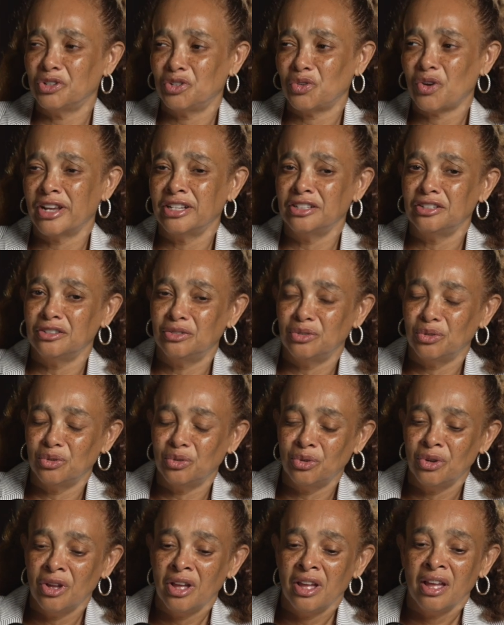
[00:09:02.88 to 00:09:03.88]
trying to
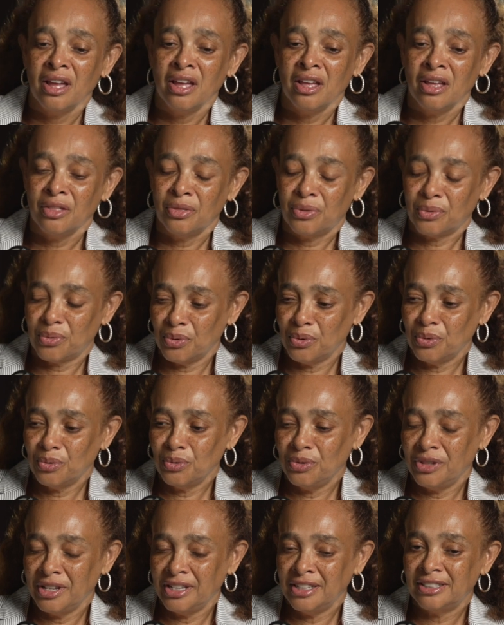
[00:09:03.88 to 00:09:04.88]
do through
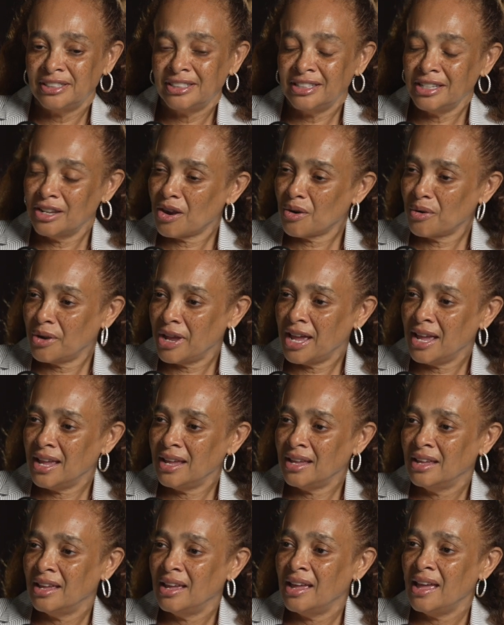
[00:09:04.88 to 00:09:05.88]
the
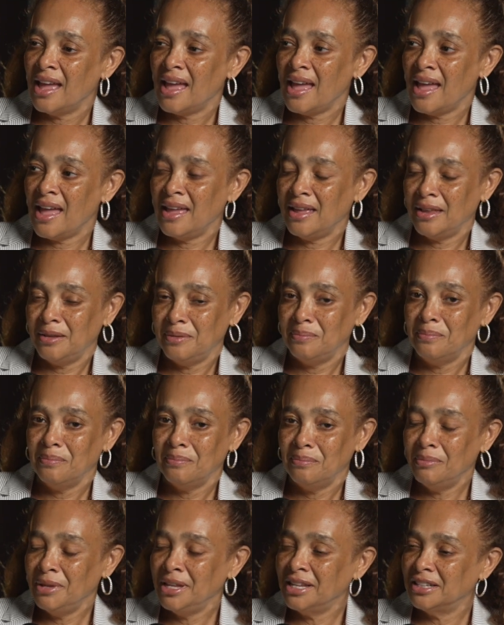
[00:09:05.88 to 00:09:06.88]
CRA and
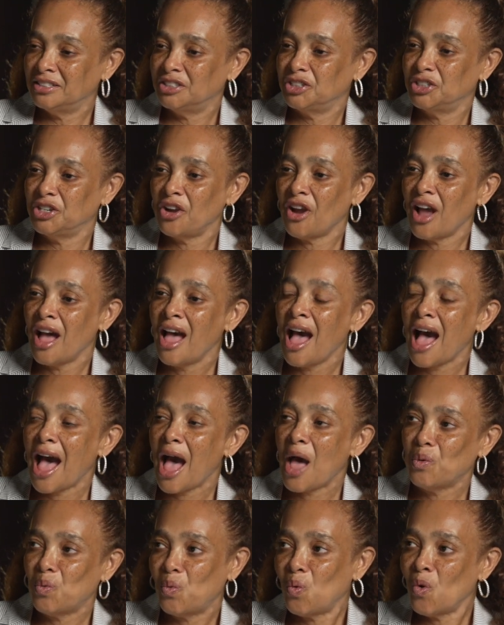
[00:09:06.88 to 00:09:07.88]
me as chair.
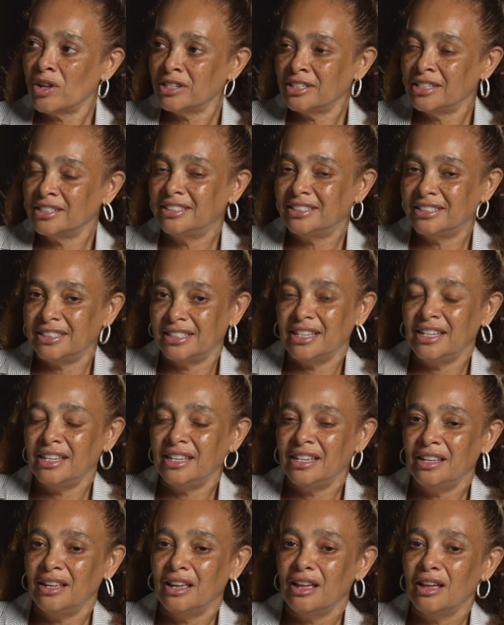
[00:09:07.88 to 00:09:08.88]
I want to
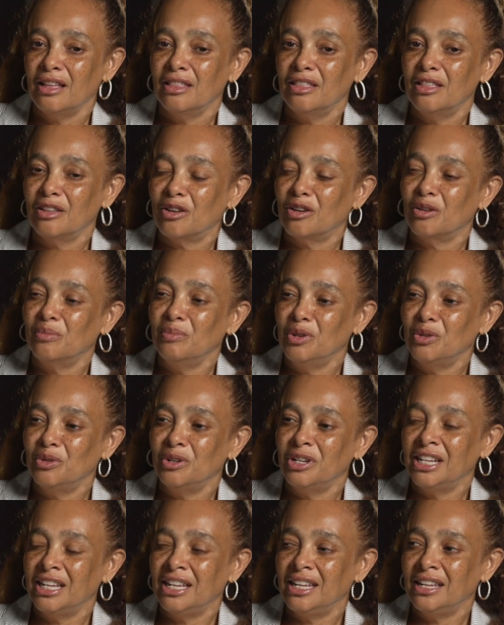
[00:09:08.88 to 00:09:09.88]
see the
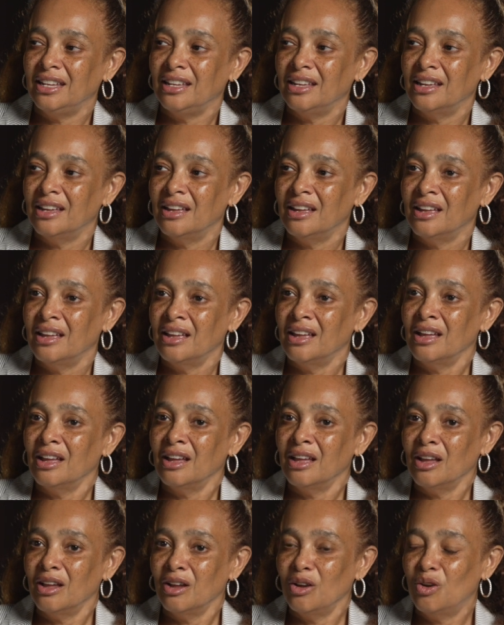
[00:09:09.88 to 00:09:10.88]
community
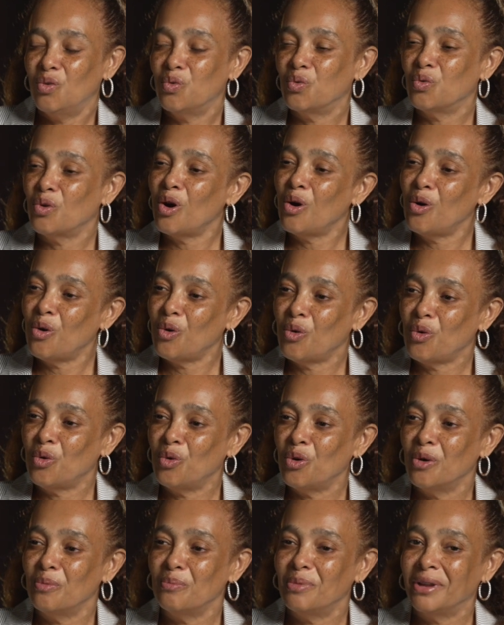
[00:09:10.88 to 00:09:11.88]
grow,
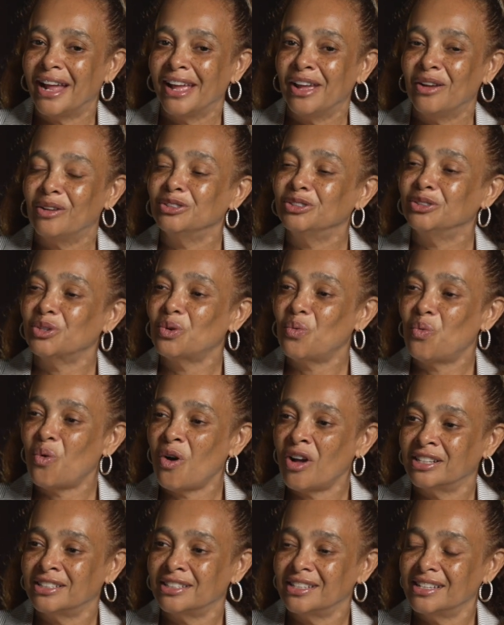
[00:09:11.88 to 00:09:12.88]
but I also
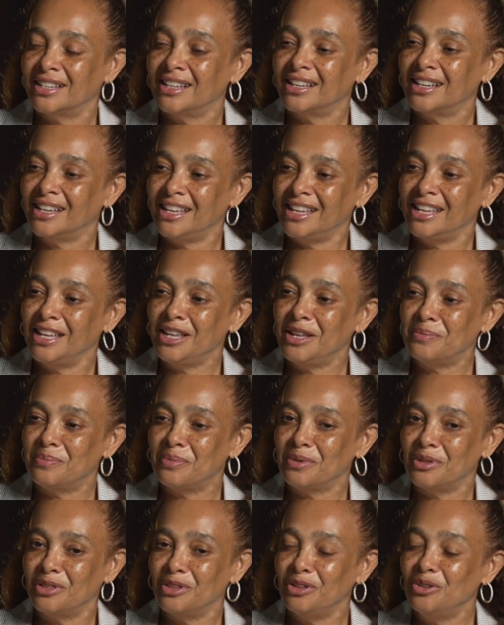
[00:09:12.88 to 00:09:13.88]
want to keep
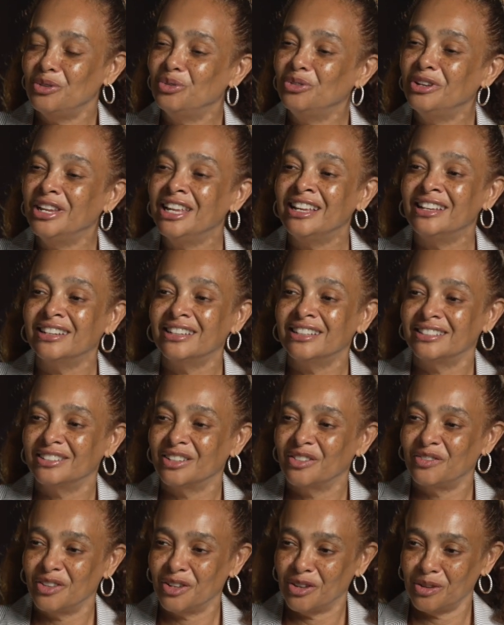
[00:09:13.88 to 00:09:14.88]
the uniqueness
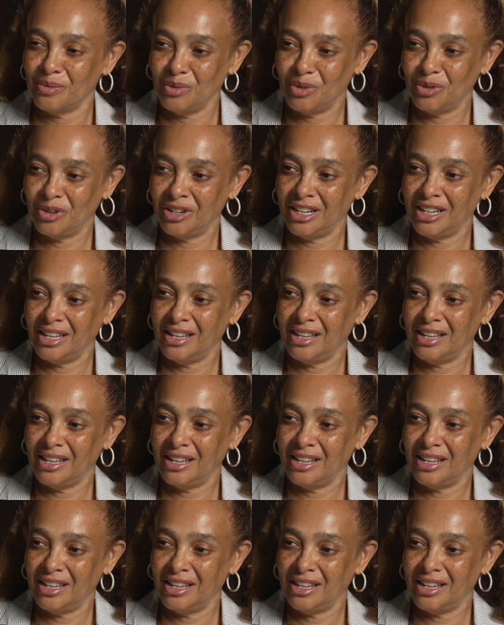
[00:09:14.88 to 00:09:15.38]
of the community.